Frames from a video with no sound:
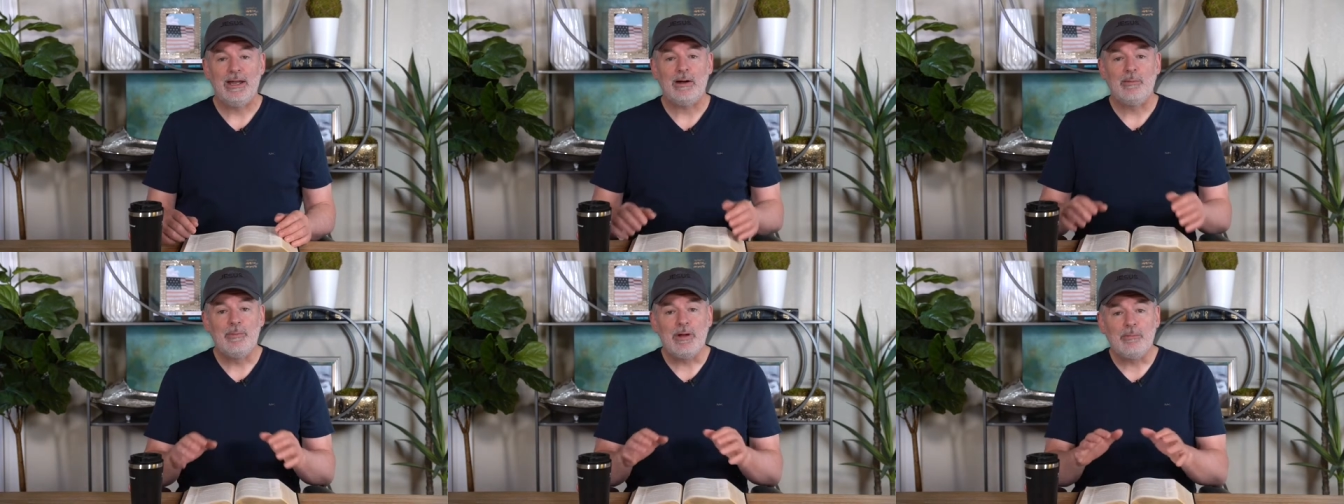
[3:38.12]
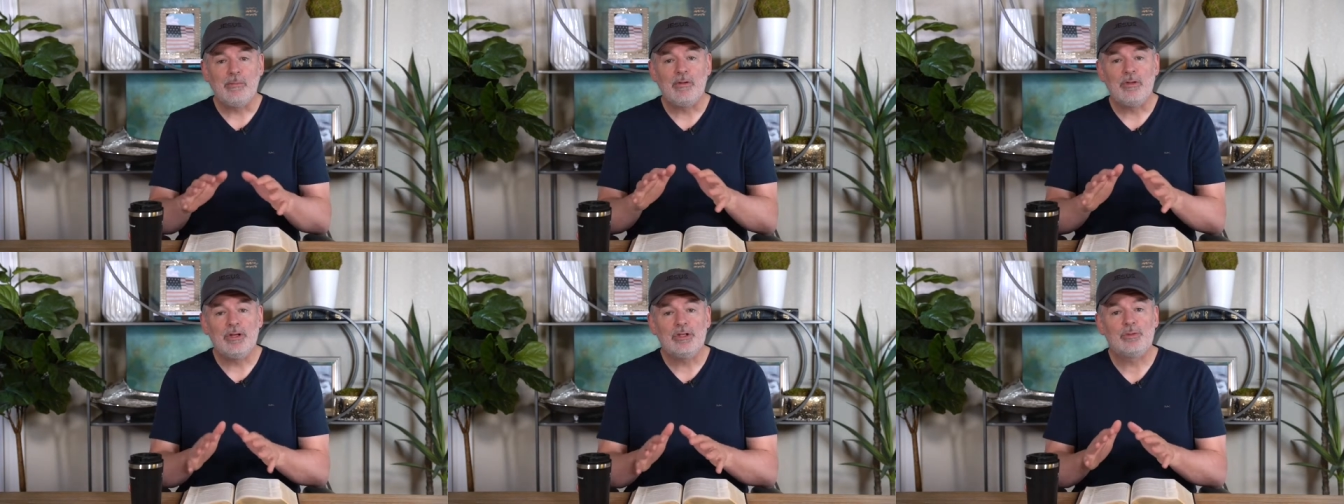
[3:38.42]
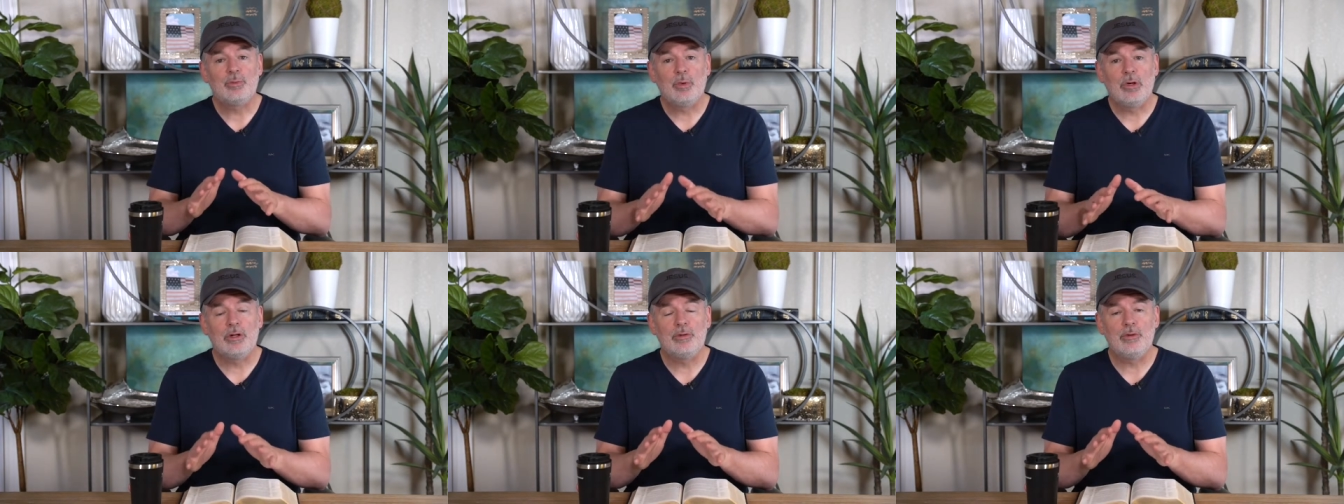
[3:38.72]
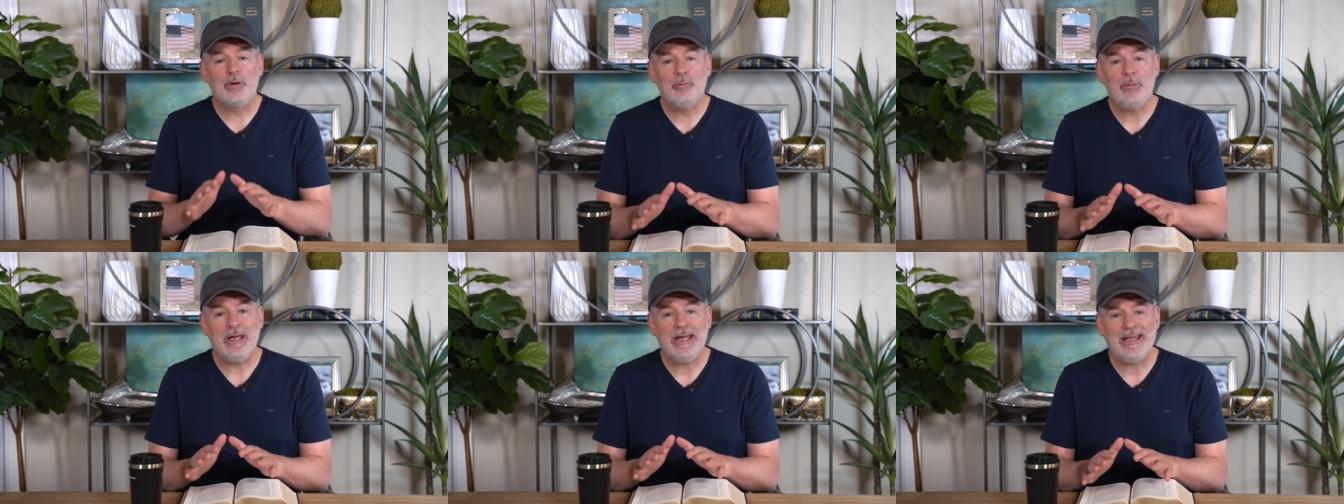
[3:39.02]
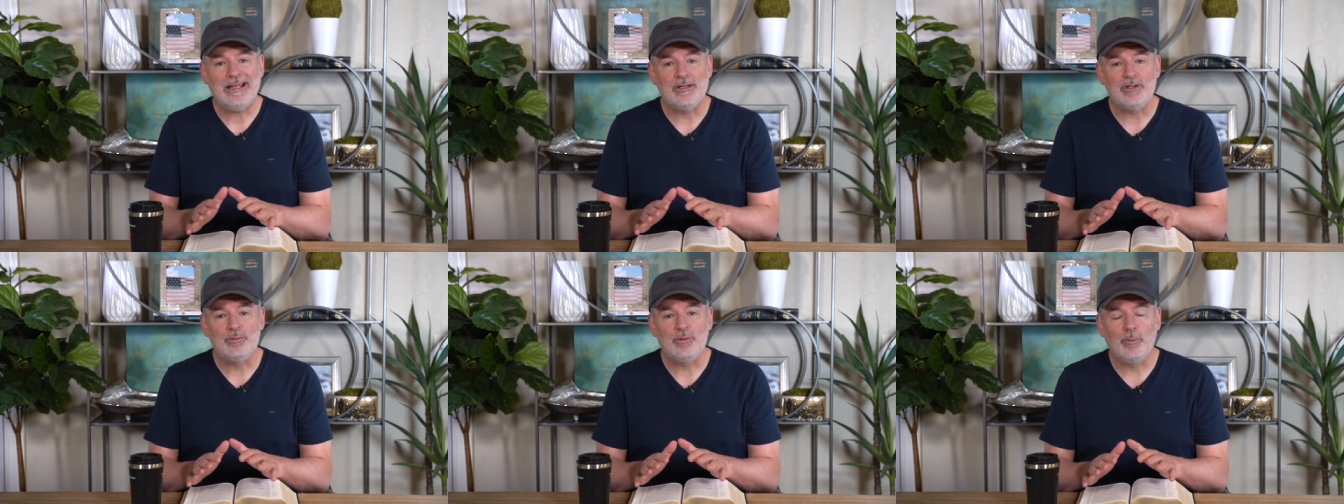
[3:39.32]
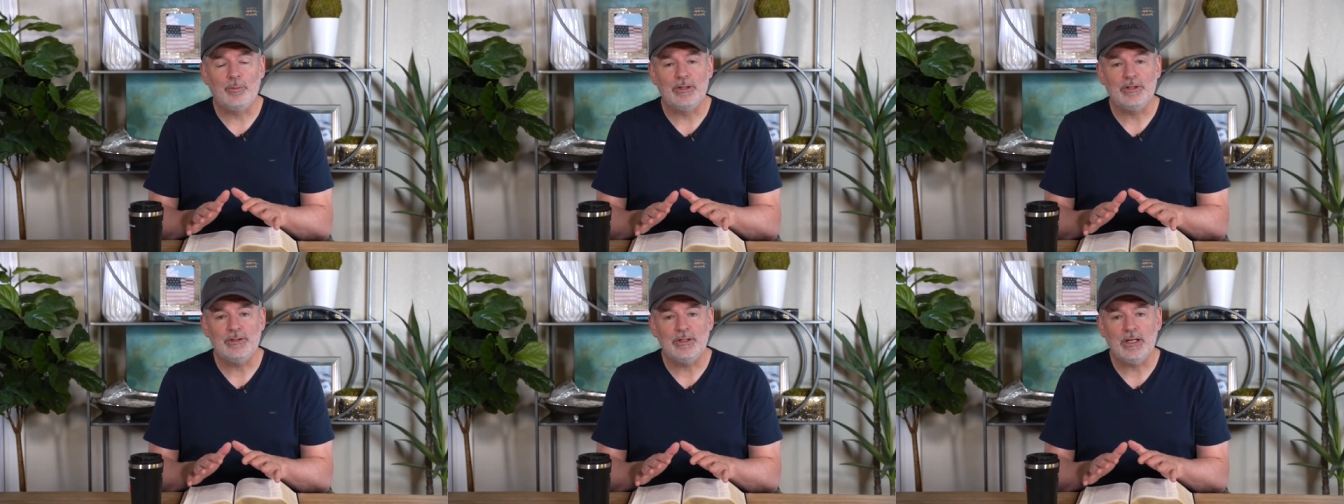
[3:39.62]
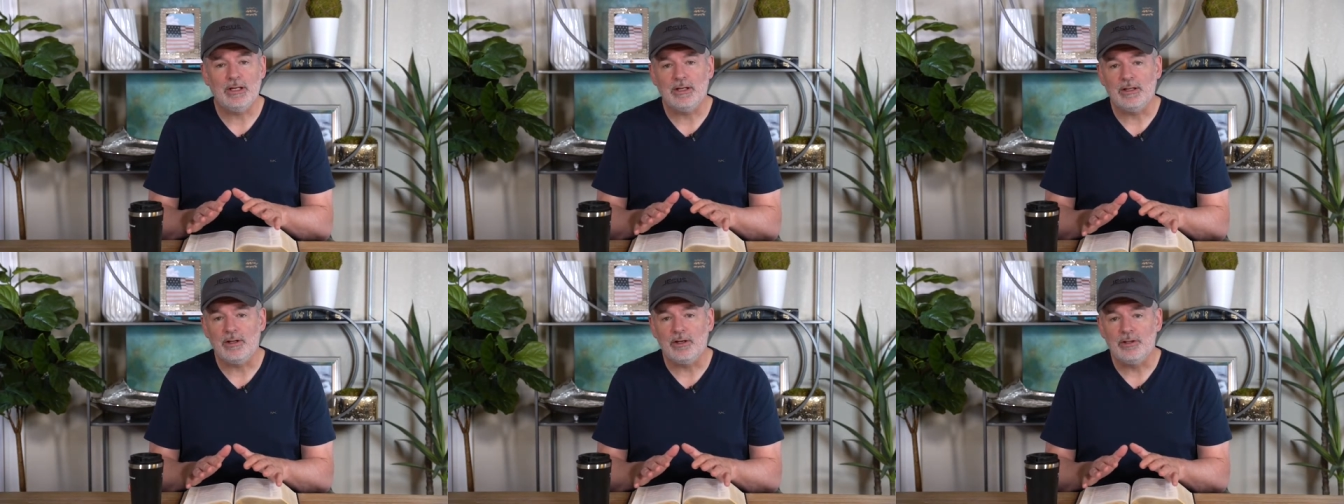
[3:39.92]
remember, this word repent, when we see
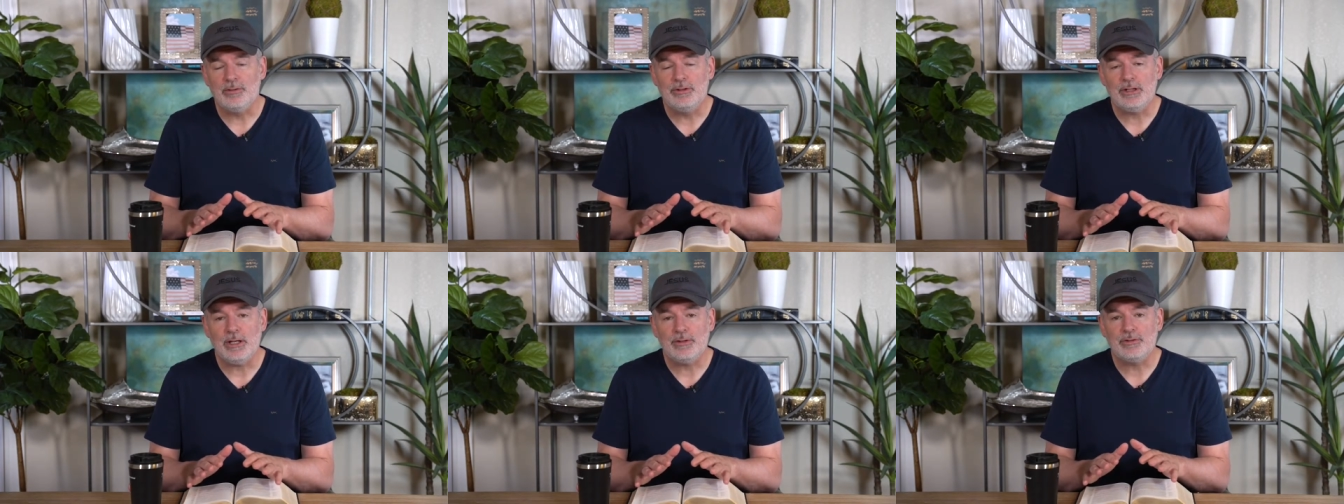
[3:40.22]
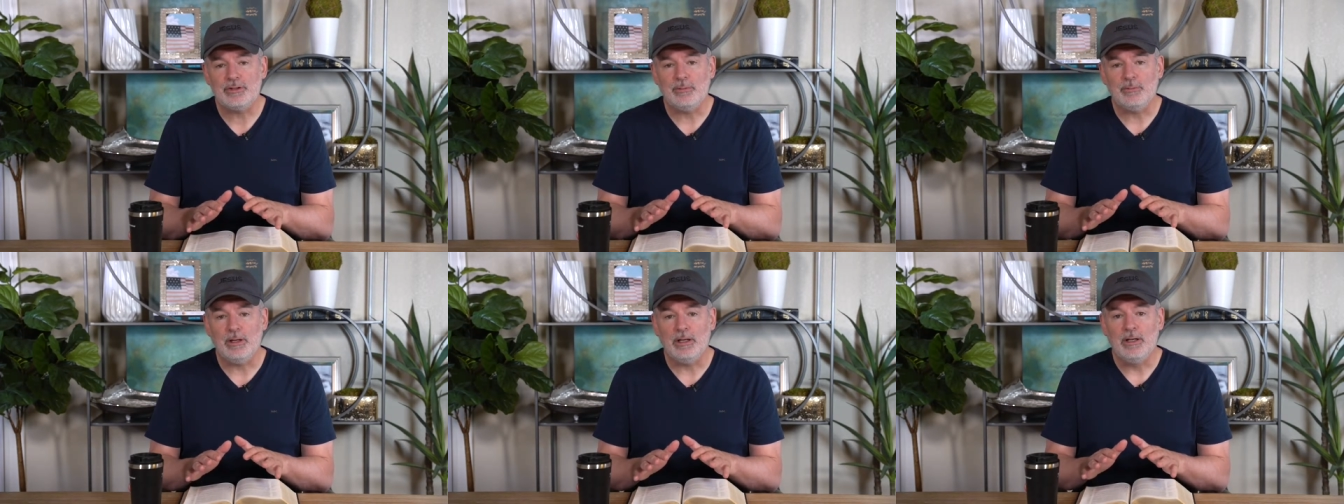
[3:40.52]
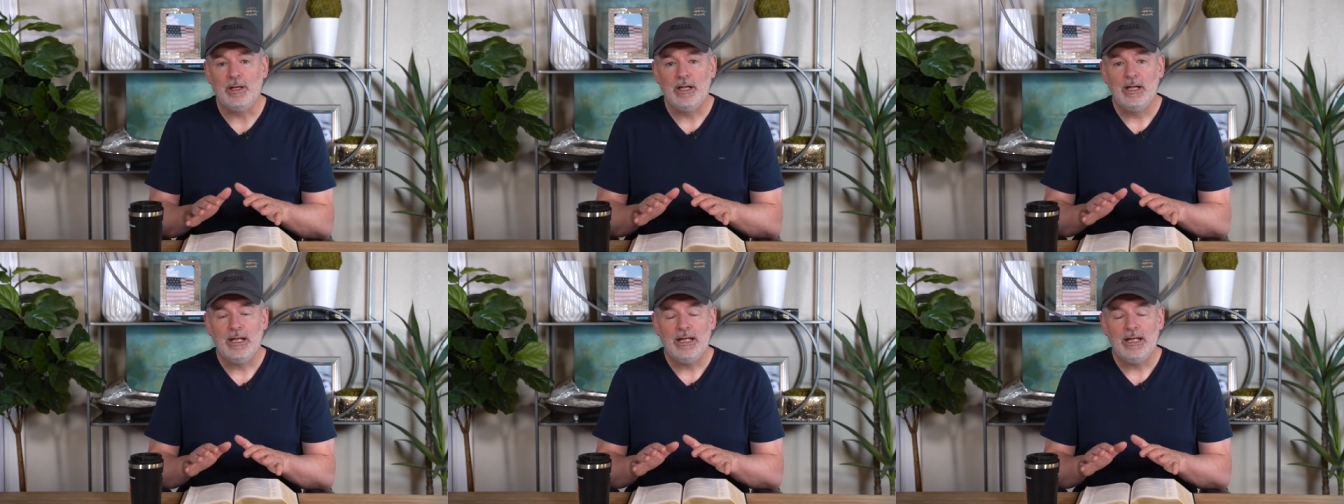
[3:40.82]
it in the New Testament,